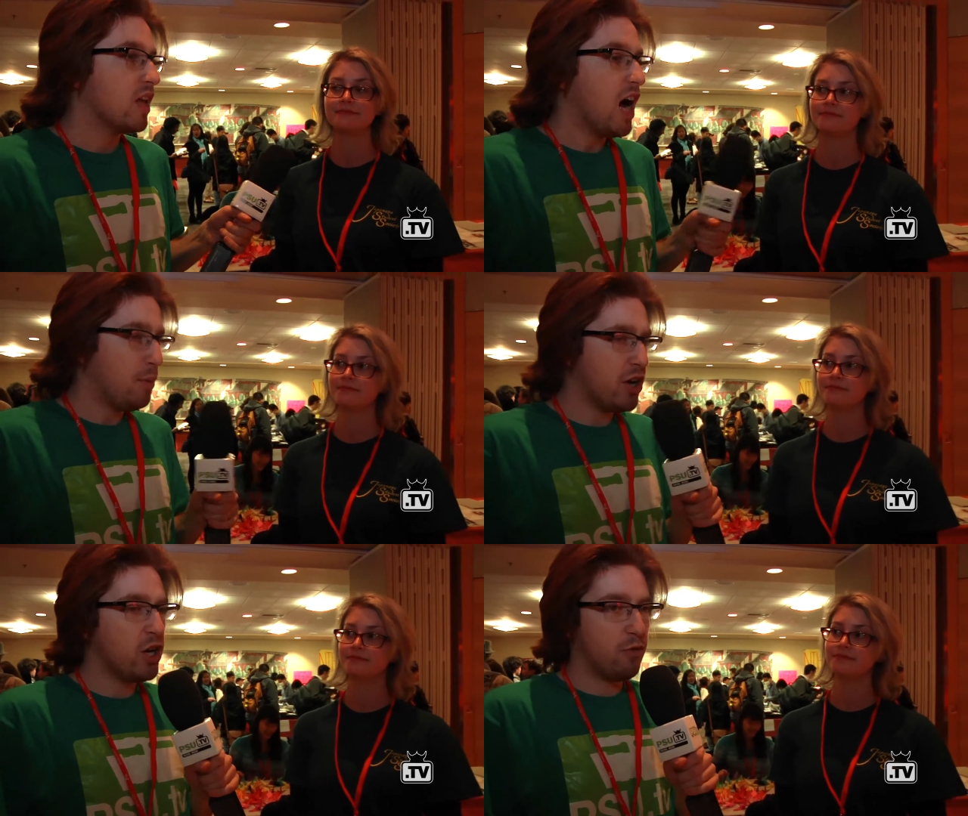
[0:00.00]

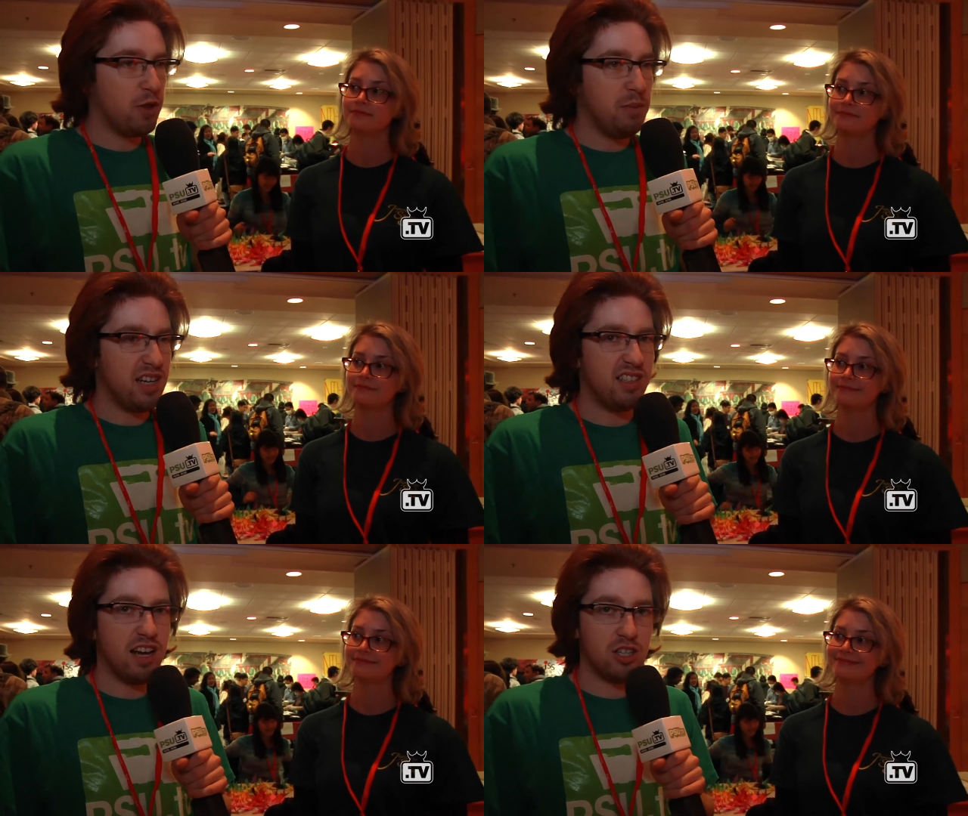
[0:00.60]
Speaker 1: I'll probably go for the
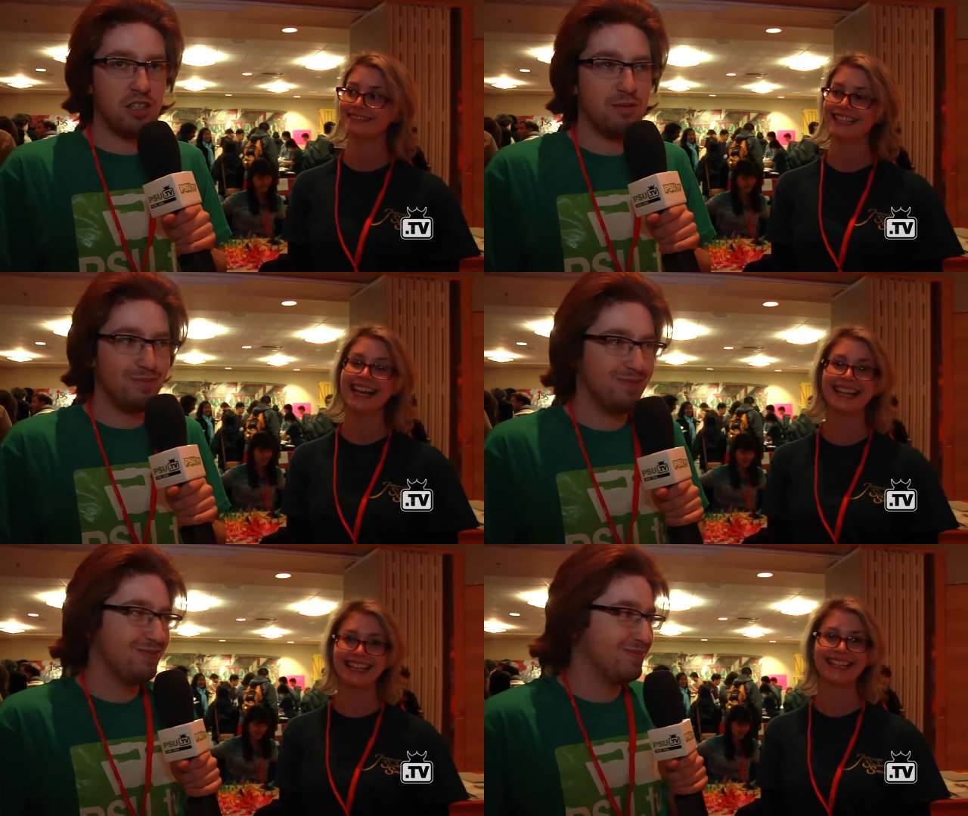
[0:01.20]
meat section.
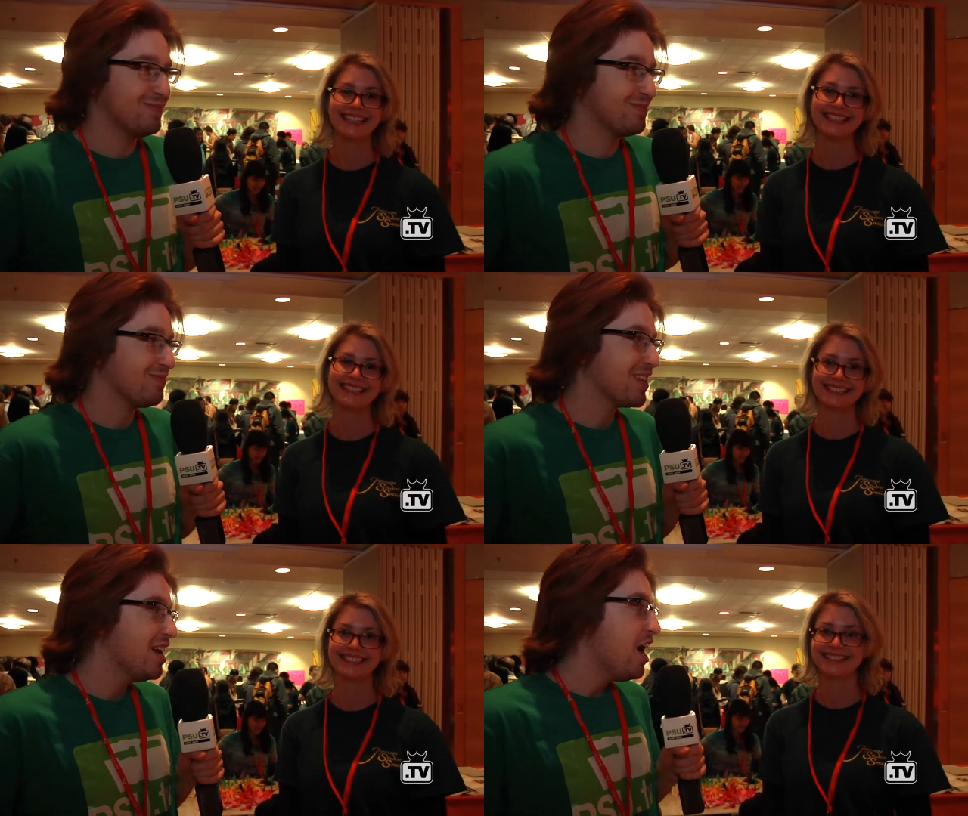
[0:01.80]

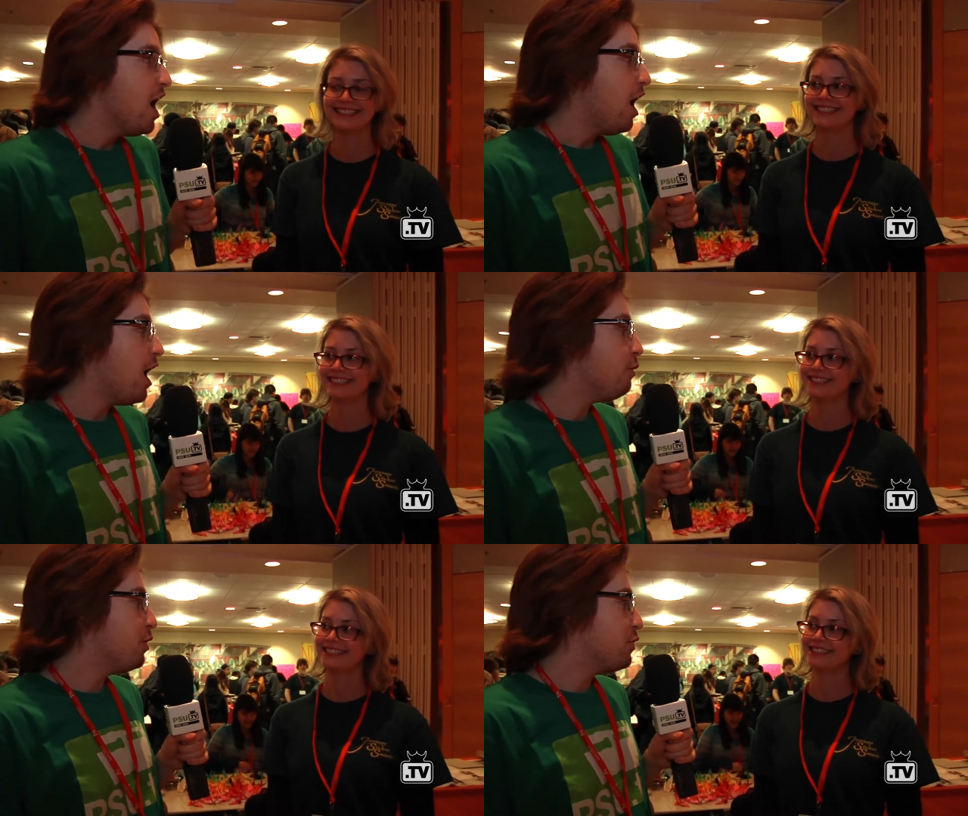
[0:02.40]

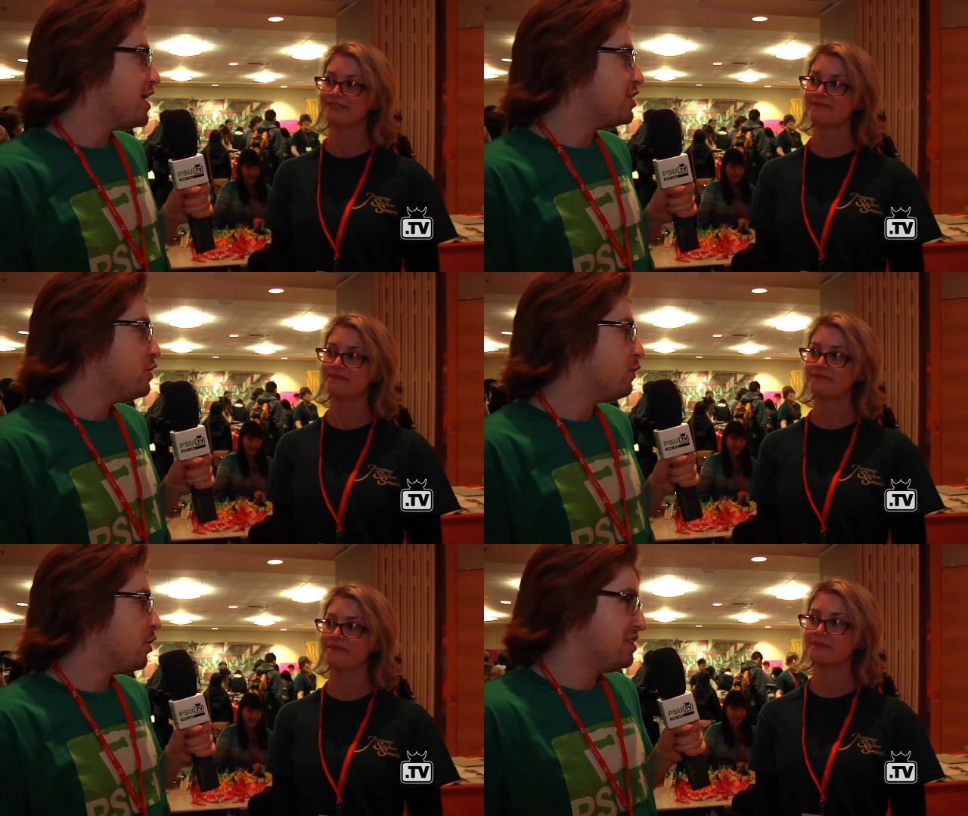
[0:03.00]
All right, well,
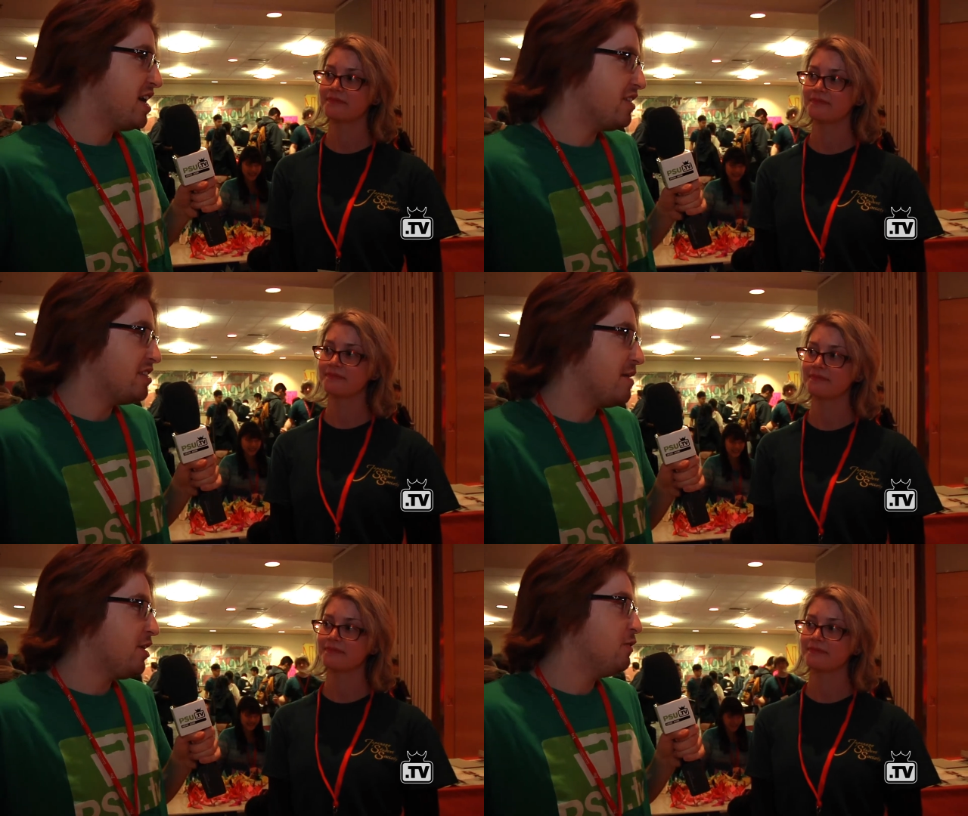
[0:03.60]
thank you for
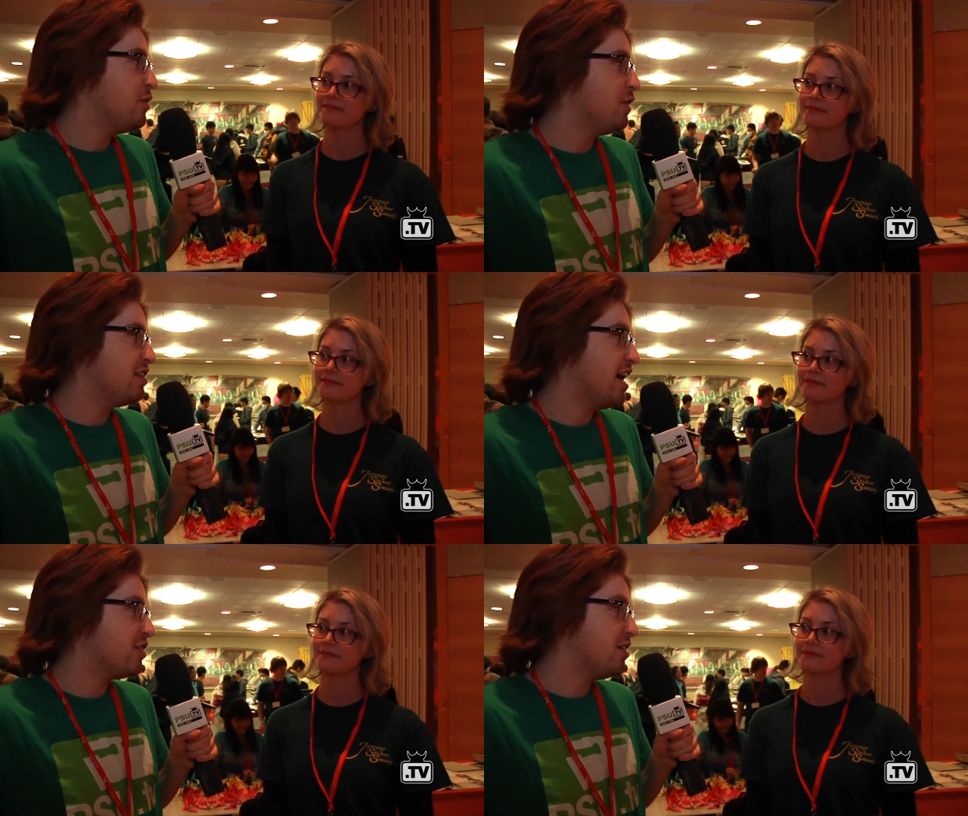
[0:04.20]
taking the time to interview
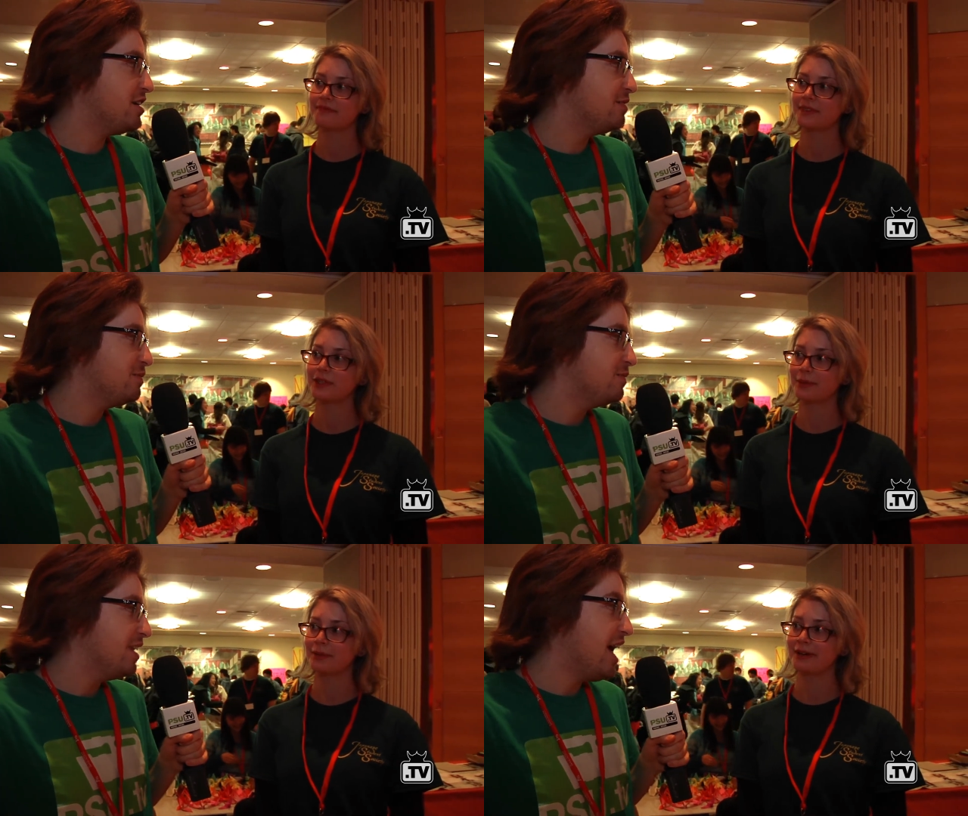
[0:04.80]
with us, Ashley,
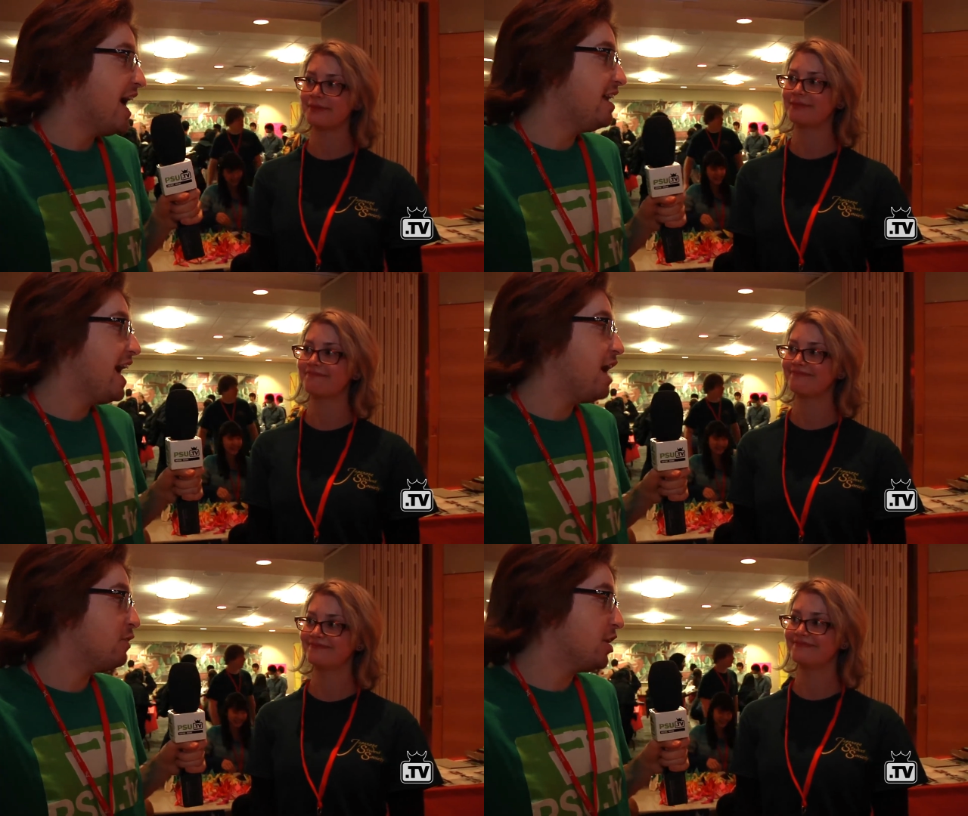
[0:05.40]

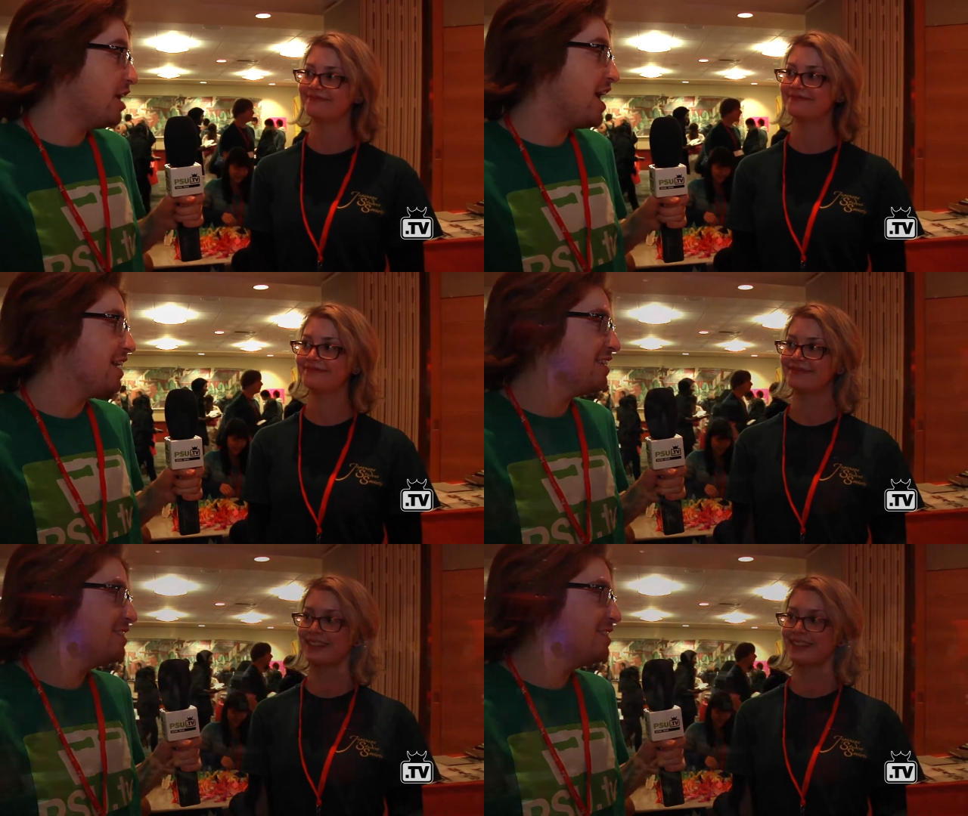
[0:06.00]
and have a good night.